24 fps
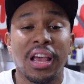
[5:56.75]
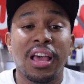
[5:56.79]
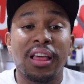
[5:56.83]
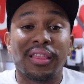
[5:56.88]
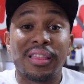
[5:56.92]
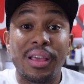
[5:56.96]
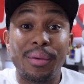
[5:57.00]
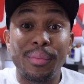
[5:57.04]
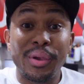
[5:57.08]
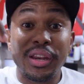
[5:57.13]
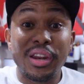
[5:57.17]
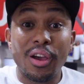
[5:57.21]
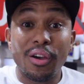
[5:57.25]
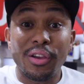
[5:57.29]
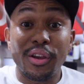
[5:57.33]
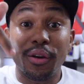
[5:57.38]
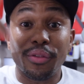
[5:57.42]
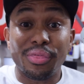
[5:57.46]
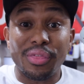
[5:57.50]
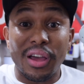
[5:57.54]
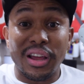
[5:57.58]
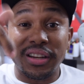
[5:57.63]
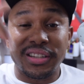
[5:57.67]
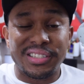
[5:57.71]
Let me know your
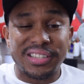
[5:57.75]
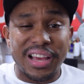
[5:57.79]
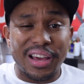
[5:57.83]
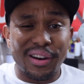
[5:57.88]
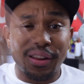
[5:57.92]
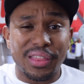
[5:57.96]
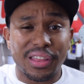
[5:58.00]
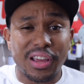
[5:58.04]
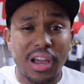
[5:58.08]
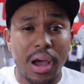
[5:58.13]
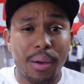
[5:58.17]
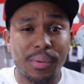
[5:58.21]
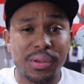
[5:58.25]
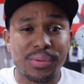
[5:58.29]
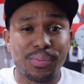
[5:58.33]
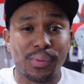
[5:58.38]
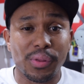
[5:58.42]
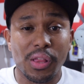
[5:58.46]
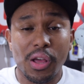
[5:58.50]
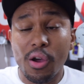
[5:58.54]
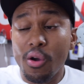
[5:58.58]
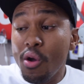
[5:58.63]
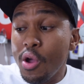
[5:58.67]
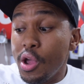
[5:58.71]
thoughts down in the comments
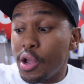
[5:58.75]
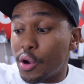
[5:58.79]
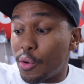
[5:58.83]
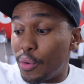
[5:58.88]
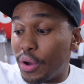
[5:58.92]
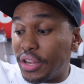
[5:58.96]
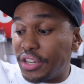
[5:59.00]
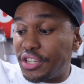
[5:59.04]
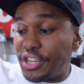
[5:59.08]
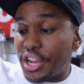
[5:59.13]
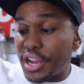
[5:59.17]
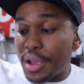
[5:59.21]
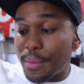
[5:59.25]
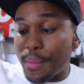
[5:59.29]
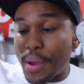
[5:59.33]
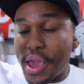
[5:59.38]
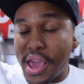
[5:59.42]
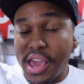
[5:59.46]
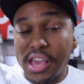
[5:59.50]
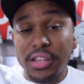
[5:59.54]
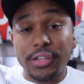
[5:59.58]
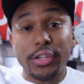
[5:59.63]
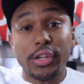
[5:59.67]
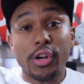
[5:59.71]
below. Go ahead and check out my
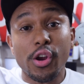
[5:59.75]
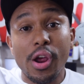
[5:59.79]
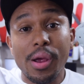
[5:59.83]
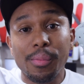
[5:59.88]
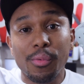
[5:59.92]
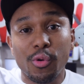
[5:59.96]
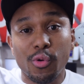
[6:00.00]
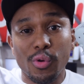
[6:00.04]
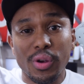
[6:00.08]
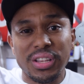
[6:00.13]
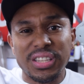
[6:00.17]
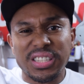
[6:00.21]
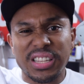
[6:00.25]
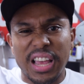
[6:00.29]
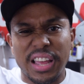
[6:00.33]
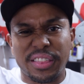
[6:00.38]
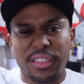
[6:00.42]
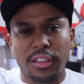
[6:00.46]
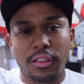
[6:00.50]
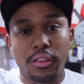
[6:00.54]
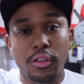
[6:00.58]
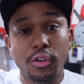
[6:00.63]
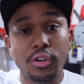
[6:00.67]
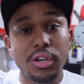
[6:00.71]
Instagram, Chris
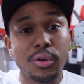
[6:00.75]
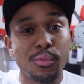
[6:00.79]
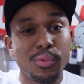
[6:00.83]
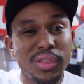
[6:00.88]
Catalunya